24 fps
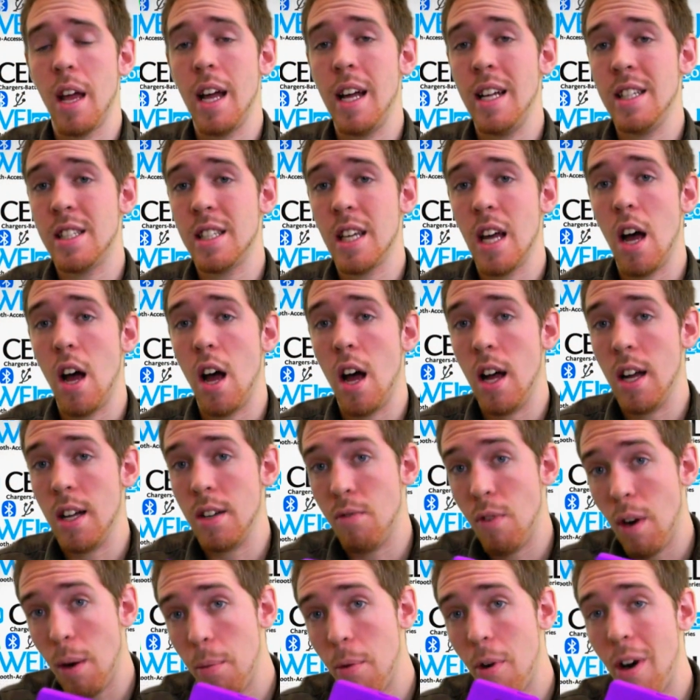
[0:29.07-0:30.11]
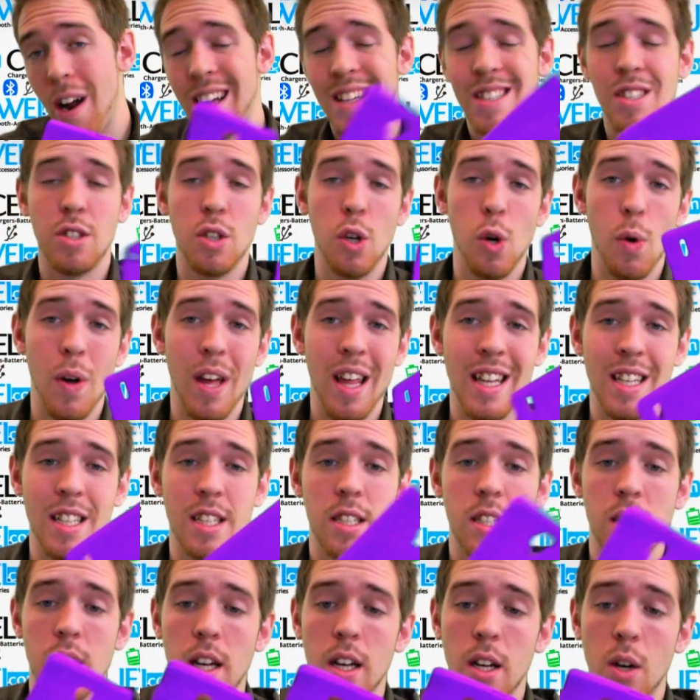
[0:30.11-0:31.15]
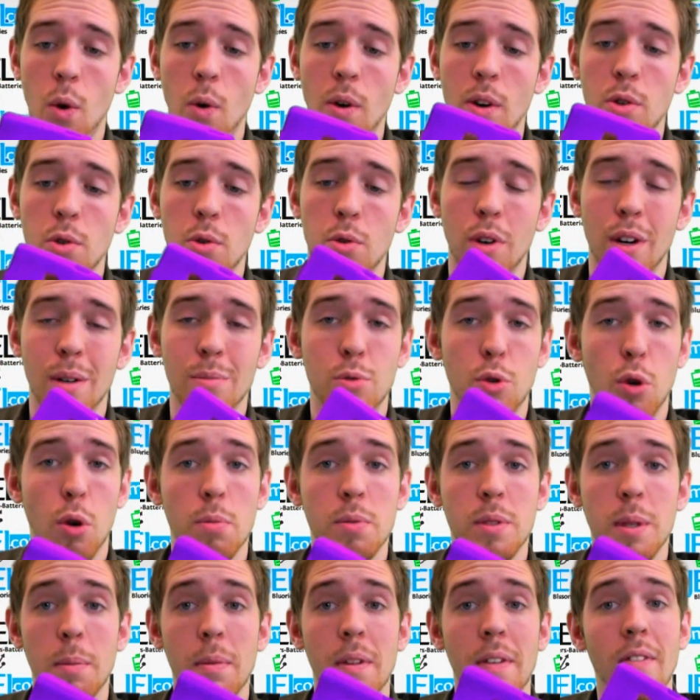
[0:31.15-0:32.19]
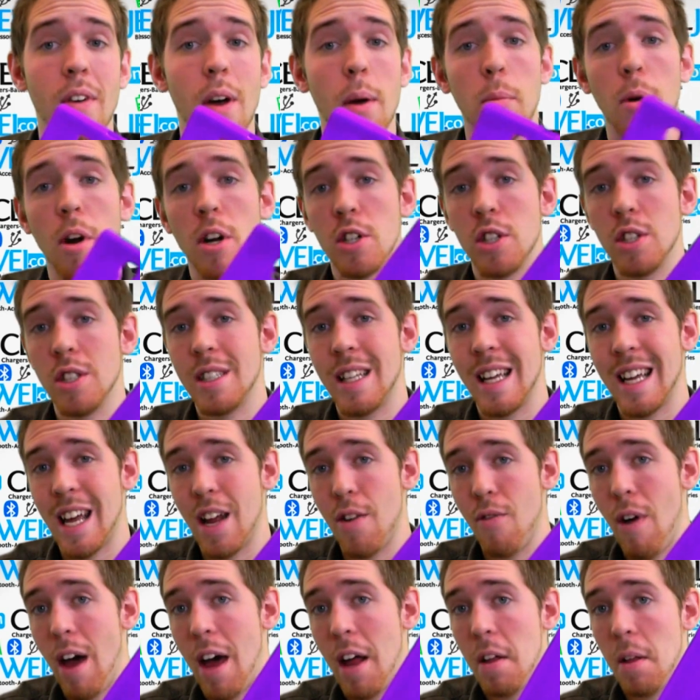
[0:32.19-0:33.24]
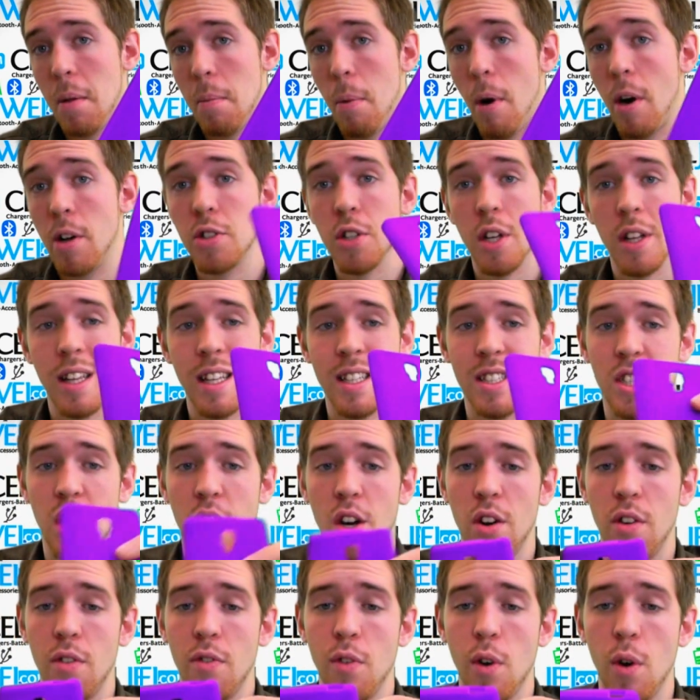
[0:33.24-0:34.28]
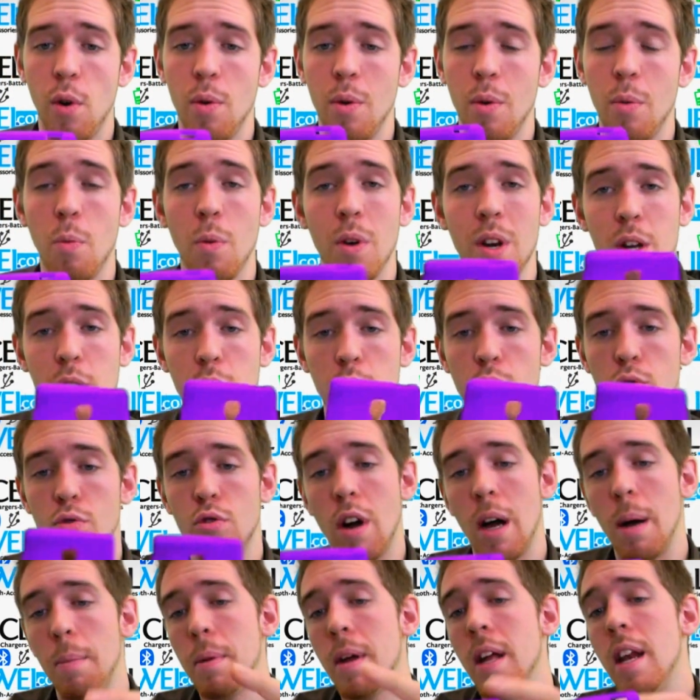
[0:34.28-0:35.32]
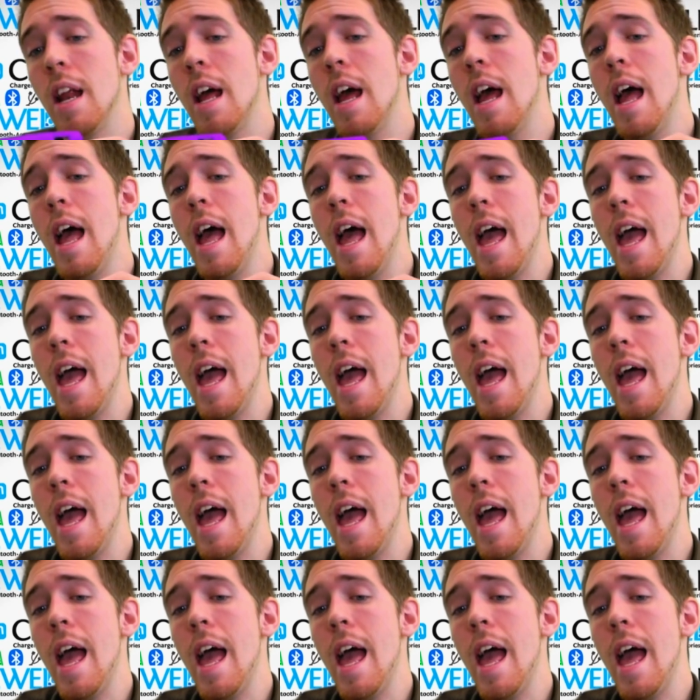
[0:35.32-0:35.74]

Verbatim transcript: It's uh, rubberized, so it is going to absorb some of the vibrations that can rattle the parts on the inside of your phone when you do drop it.